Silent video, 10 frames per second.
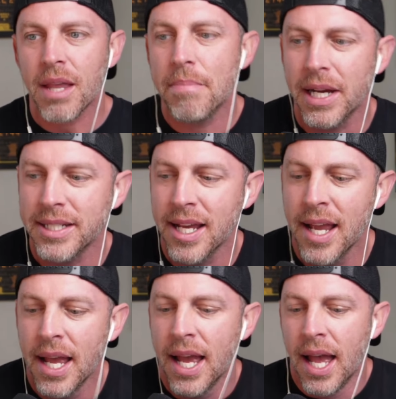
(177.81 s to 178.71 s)
But
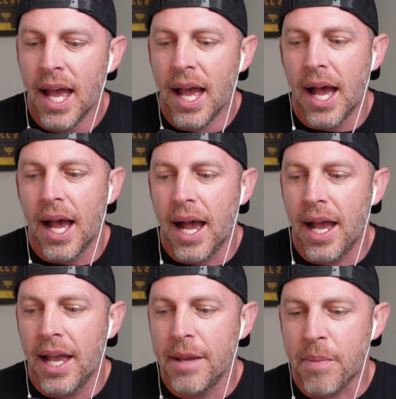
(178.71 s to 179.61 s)

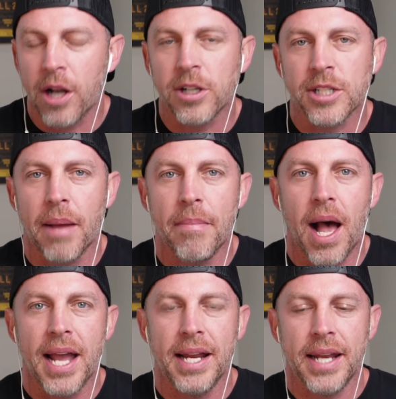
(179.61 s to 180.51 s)
it boggles my
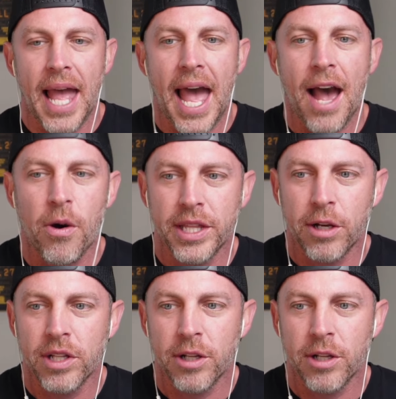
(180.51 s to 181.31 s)
mind how there there's